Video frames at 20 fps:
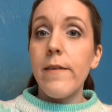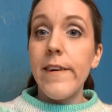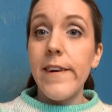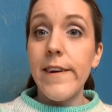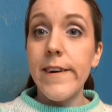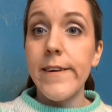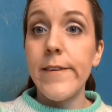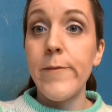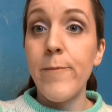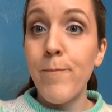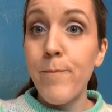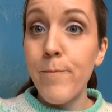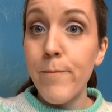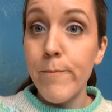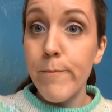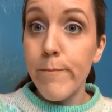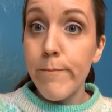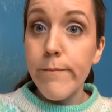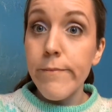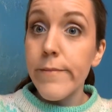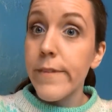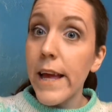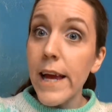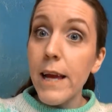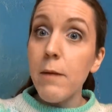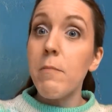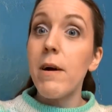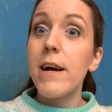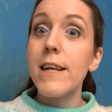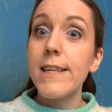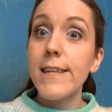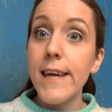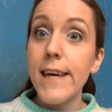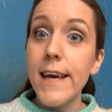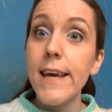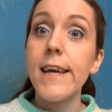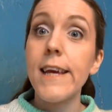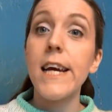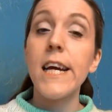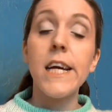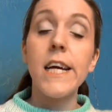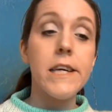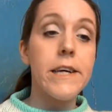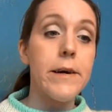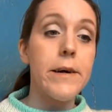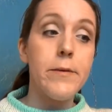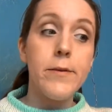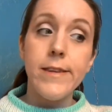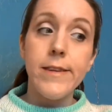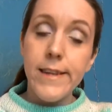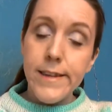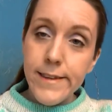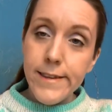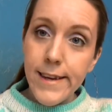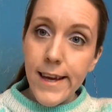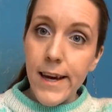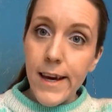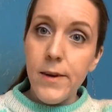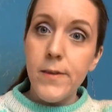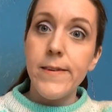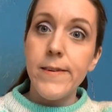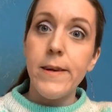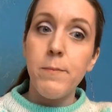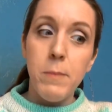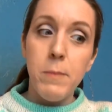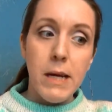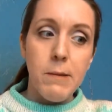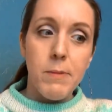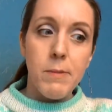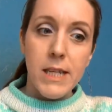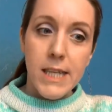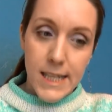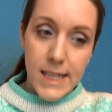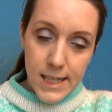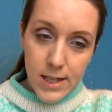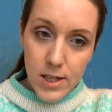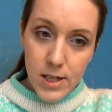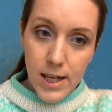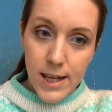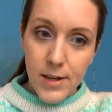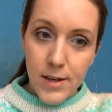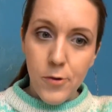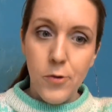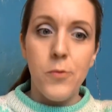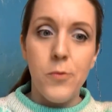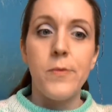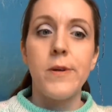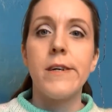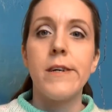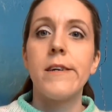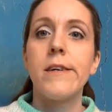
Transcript: gonna take my tea go sit down and maybe knit a little